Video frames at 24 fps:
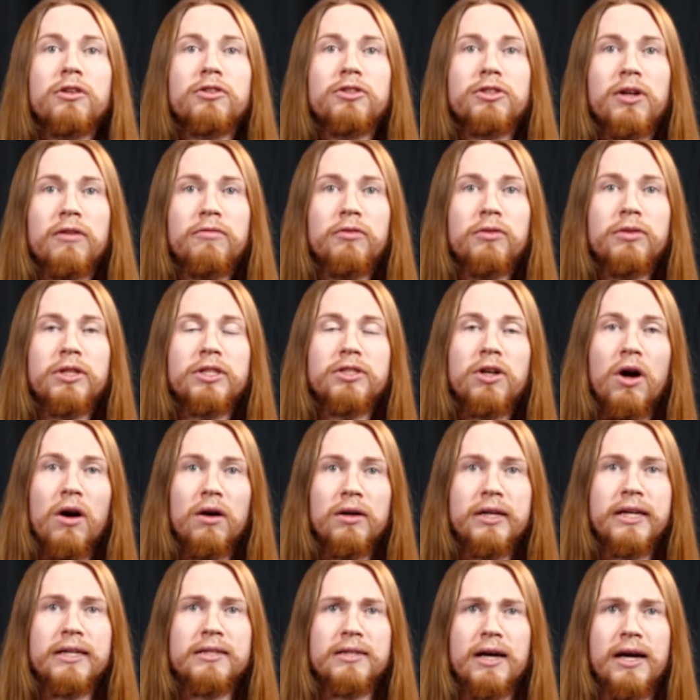Shuffle the
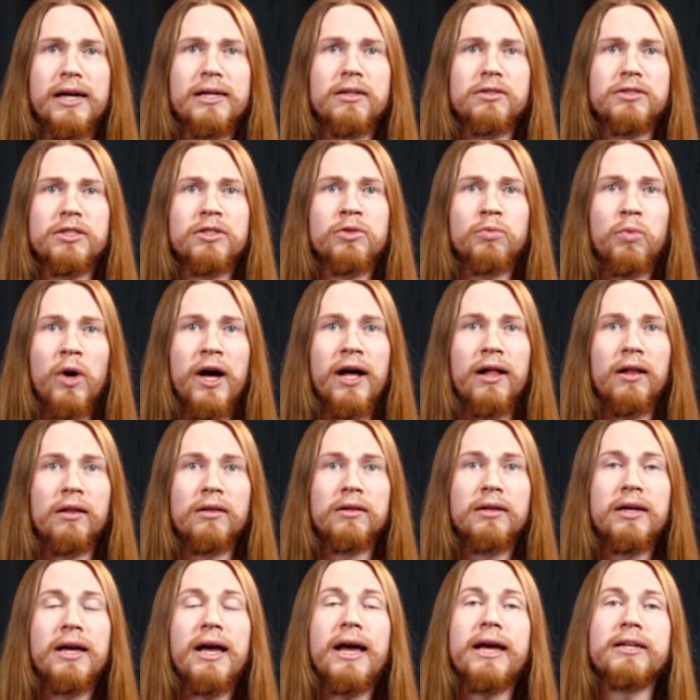target tiles as
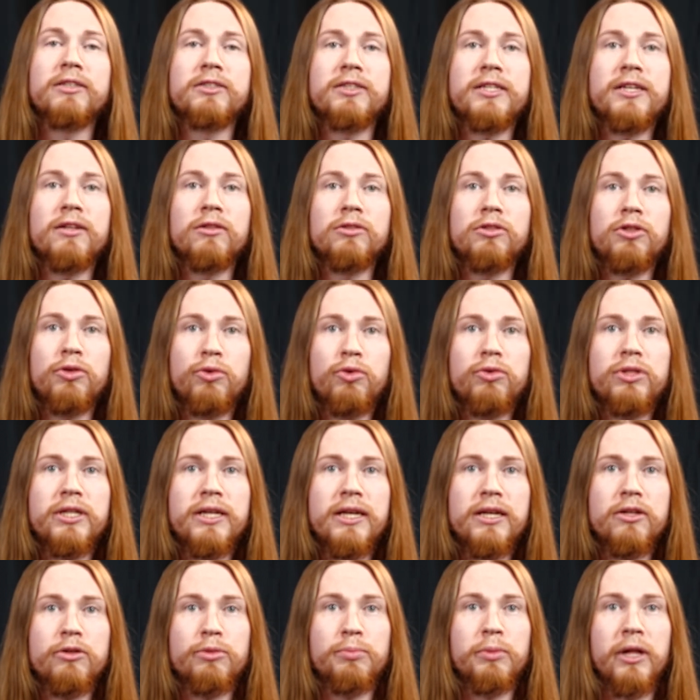well, and deal 2 to
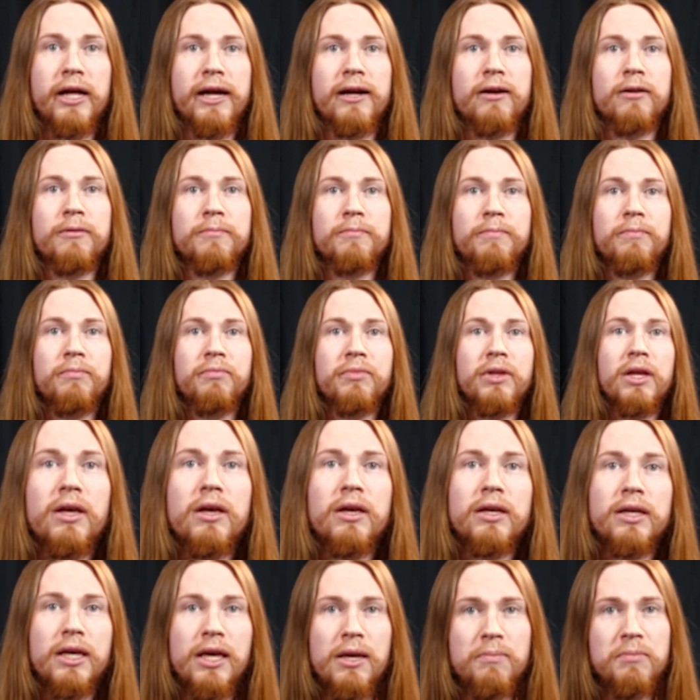each player.
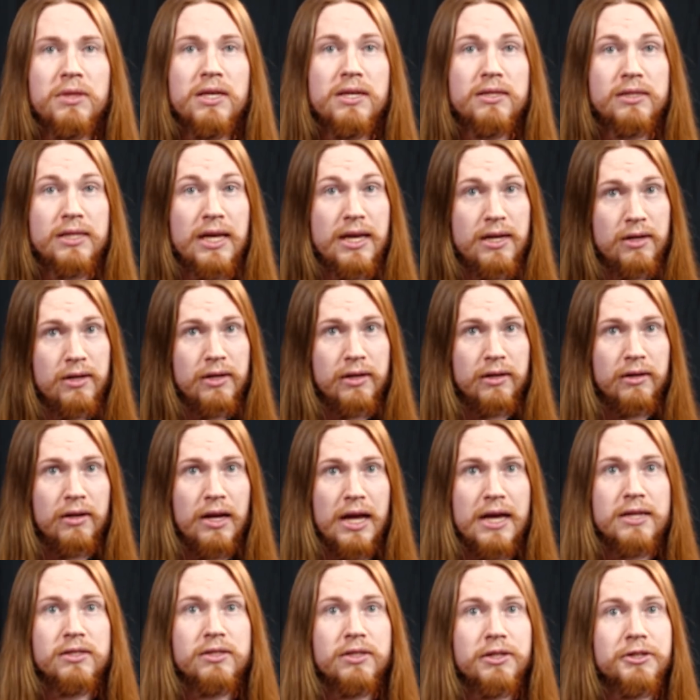Keep these hidden
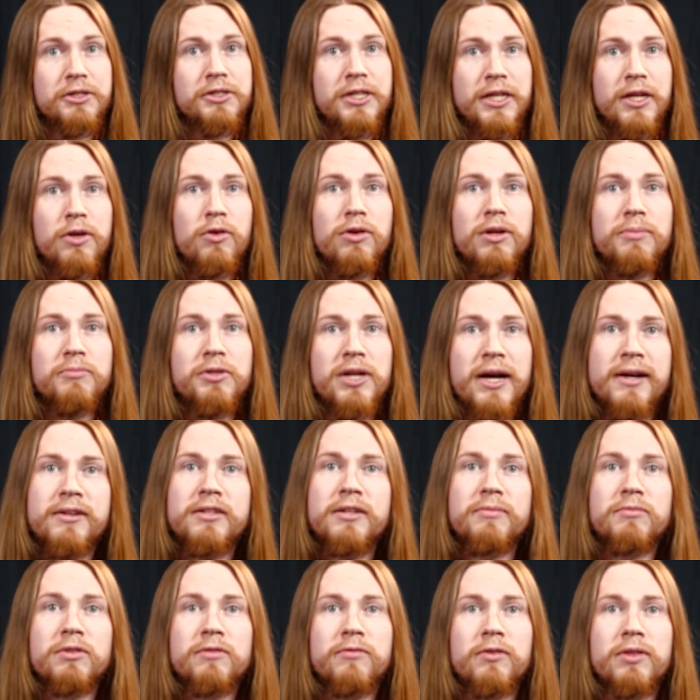as their secret
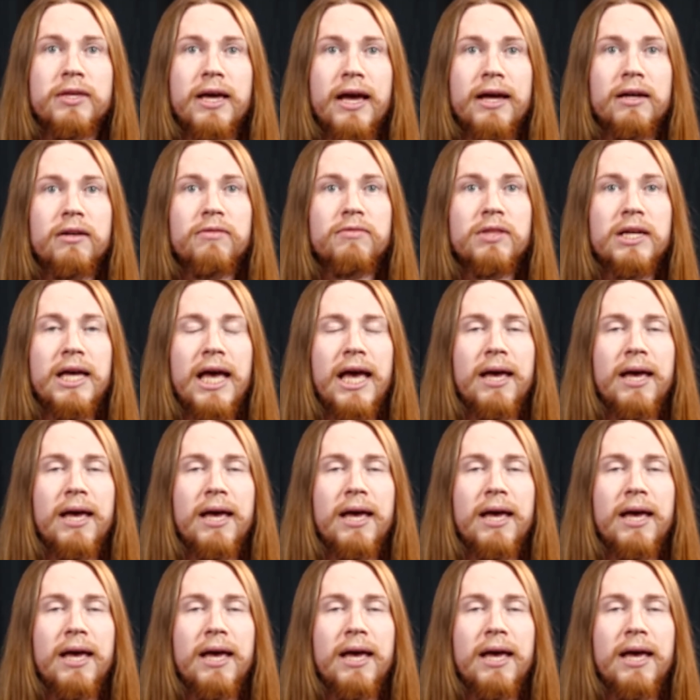objectives for the end of the